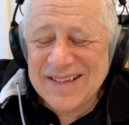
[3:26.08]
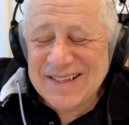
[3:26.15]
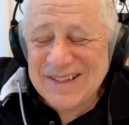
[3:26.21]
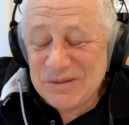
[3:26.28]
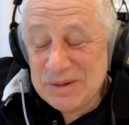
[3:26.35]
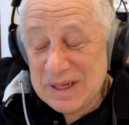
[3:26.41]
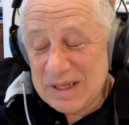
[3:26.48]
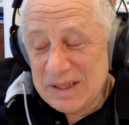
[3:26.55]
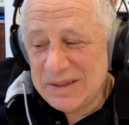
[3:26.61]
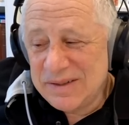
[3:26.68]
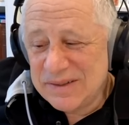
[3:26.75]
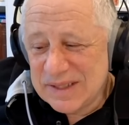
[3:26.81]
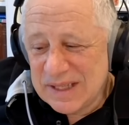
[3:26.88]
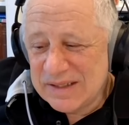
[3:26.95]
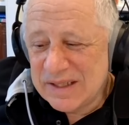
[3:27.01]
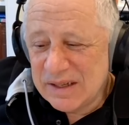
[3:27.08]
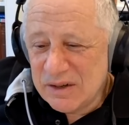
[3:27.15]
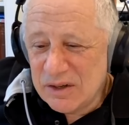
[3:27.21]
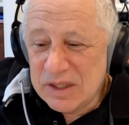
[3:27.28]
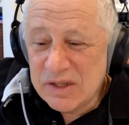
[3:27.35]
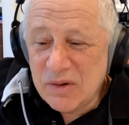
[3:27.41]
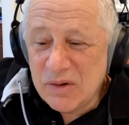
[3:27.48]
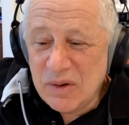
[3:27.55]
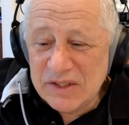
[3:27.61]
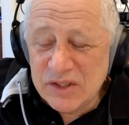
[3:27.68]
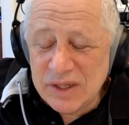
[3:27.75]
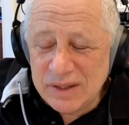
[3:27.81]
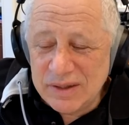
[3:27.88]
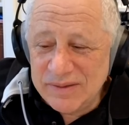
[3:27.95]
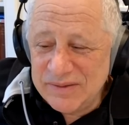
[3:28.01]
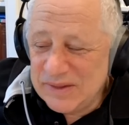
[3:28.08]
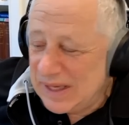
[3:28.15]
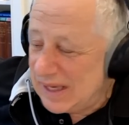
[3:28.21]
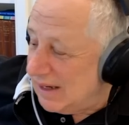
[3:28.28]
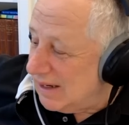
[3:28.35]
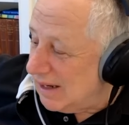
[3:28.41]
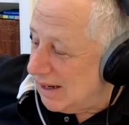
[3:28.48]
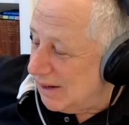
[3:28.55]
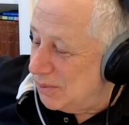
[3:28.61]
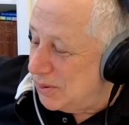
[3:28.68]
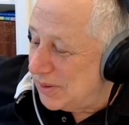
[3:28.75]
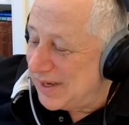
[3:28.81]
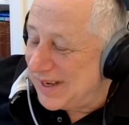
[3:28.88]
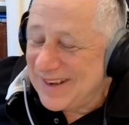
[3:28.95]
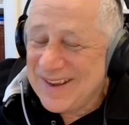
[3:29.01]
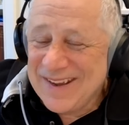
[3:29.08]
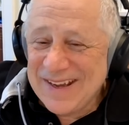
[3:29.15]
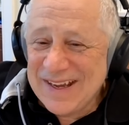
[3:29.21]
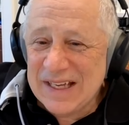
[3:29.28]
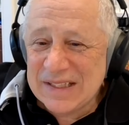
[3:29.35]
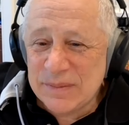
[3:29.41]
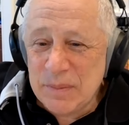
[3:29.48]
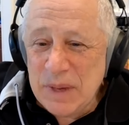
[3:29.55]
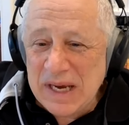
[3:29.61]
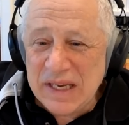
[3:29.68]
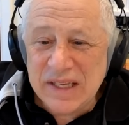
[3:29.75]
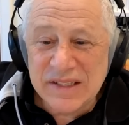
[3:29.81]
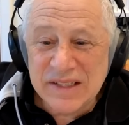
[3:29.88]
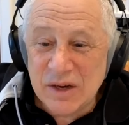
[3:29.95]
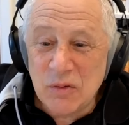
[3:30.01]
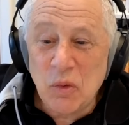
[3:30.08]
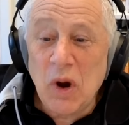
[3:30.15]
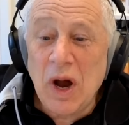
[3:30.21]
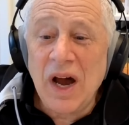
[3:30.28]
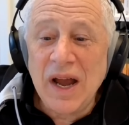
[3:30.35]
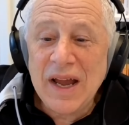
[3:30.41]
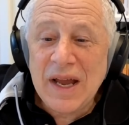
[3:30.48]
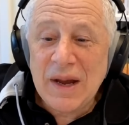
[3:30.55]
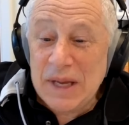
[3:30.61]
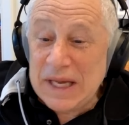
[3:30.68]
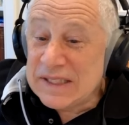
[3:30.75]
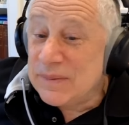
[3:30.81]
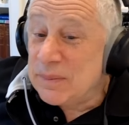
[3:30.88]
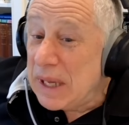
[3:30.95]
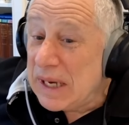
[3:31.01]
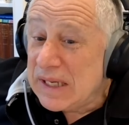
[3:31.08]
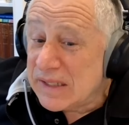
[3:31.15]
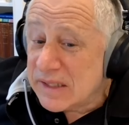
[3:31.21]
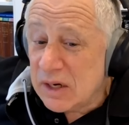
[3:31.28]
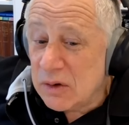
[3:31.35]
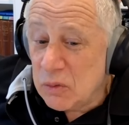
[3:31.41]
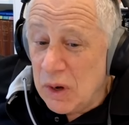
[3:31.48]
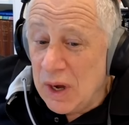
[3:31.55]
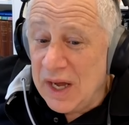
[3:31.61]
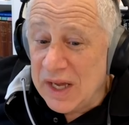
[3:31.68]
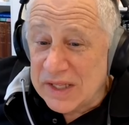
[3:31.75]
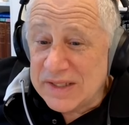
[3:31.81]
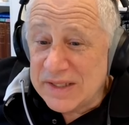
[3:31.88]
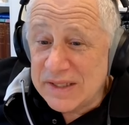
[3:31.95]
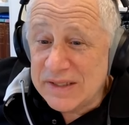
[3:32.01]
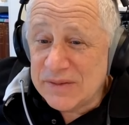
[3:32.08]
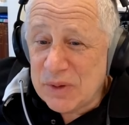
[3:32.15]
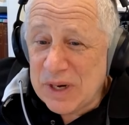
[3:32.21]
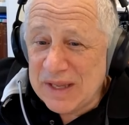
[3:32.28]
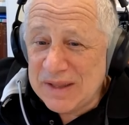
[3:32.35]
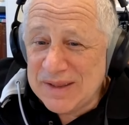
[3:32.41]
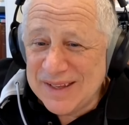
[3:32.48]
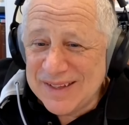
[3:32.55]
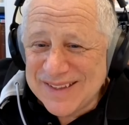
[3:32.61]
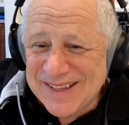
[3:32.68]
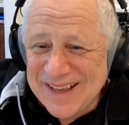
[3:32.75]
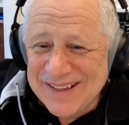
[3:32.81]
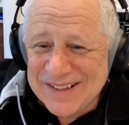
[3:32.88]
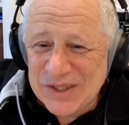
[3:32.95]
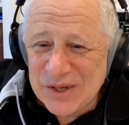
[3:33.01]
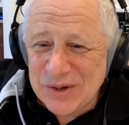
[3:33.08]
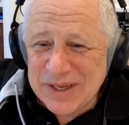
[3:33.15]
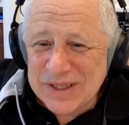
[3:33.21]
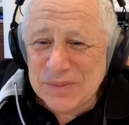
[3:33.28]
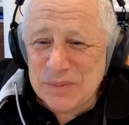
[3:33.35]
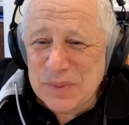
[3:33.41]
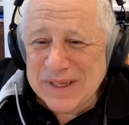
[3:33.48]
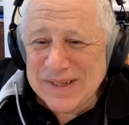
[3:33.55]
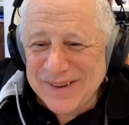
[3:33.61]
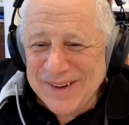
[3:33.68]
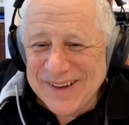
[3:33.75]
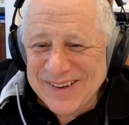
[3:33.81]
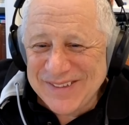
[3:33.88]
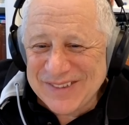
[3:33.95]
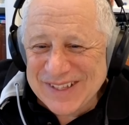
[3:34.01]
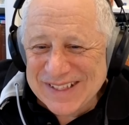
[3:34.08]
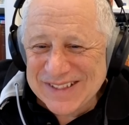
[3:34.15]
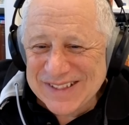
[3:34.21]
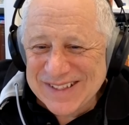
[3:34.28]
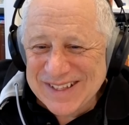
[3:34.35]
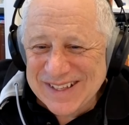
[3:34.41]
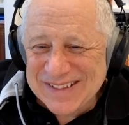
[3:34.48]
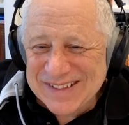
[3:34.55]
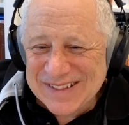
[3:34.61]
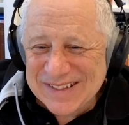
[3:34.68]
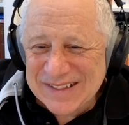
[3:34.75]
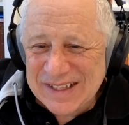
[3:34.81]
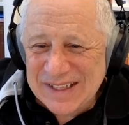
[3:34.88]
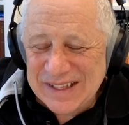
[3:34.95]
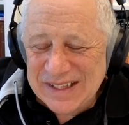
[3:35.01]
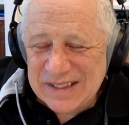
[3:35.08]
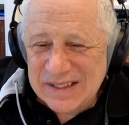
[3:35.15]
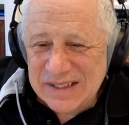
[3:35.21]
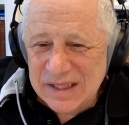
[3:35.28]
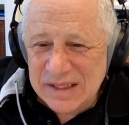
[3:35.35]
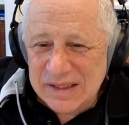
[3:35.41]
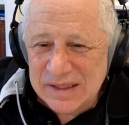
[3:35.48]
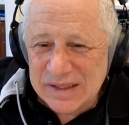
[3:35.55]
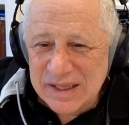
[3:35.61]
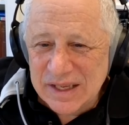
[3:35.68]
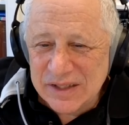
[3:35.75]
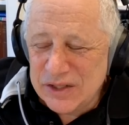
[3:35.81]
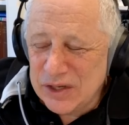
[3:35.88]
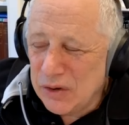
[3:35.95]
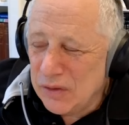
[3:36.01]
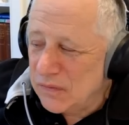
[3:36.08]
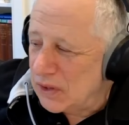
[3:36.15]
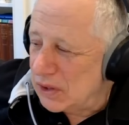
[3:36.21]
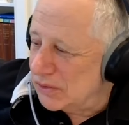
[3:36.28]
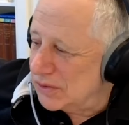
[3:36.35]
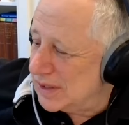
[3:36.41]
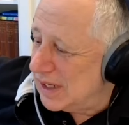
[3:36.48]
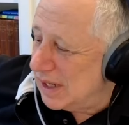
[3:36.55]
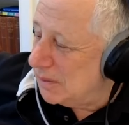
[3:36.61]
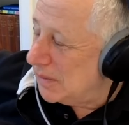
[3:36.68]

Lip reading: Well, that's a good question. As many as it wants is what I think the answer is. But let's discuss your views, not mine.